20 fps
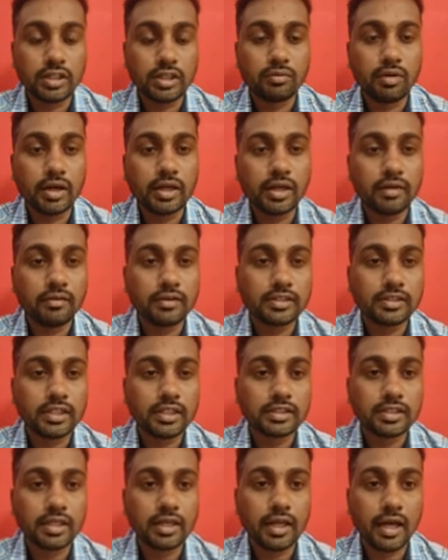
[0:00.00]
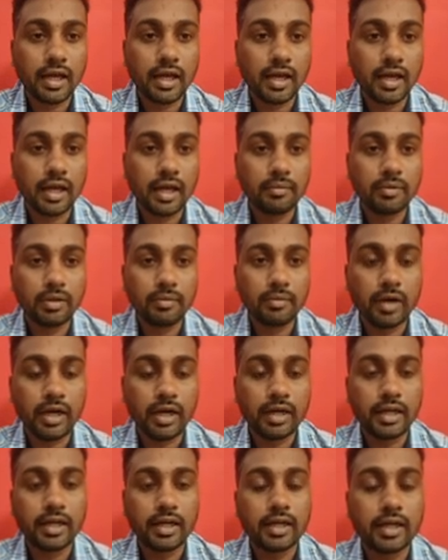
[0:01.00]
Whatever section I have
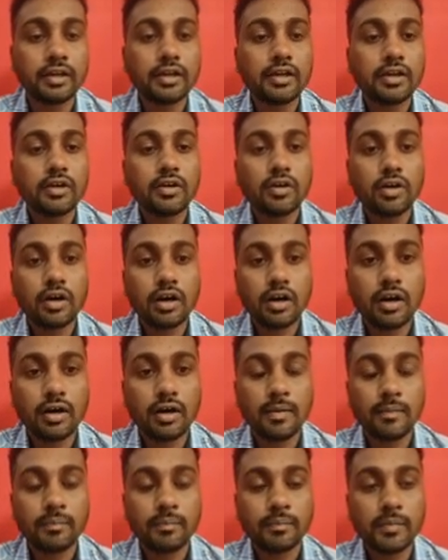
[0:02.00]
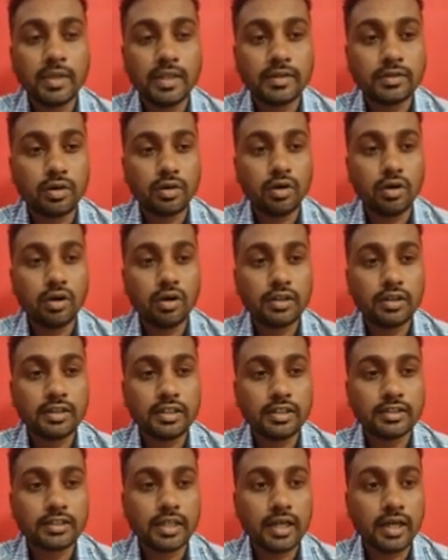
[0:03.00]
divided means all
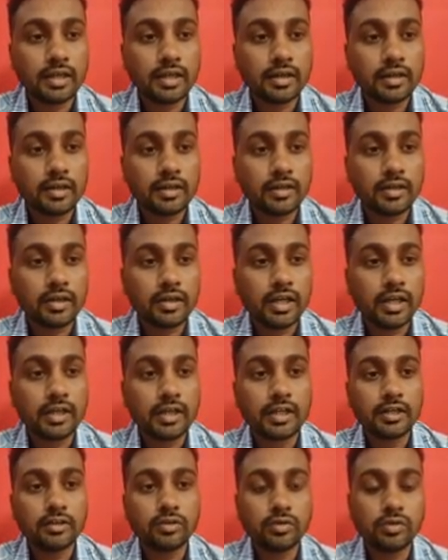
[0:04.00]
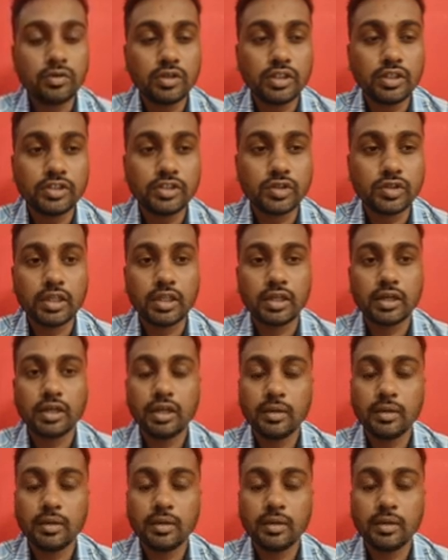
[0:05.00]
these are related to each other.